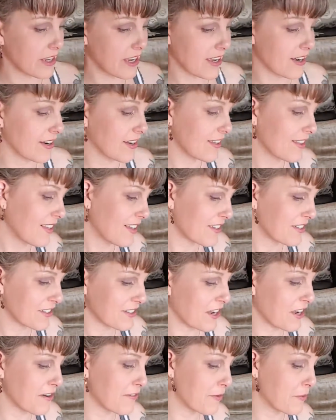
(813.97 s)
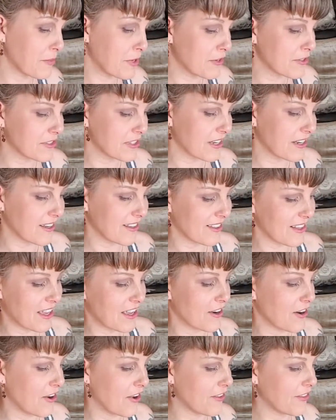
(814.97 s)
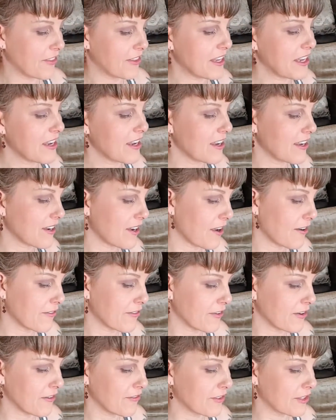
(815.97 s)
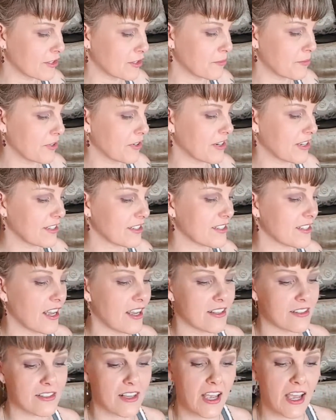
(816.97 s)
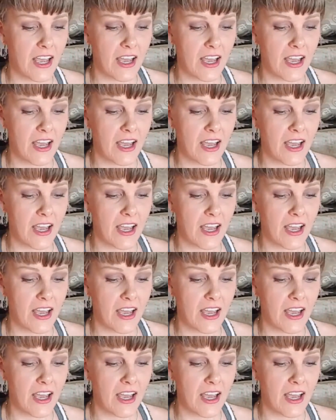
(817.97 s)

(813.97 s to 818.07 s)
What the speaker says: And I think it's kind of amusing that on the cover of this book, it says,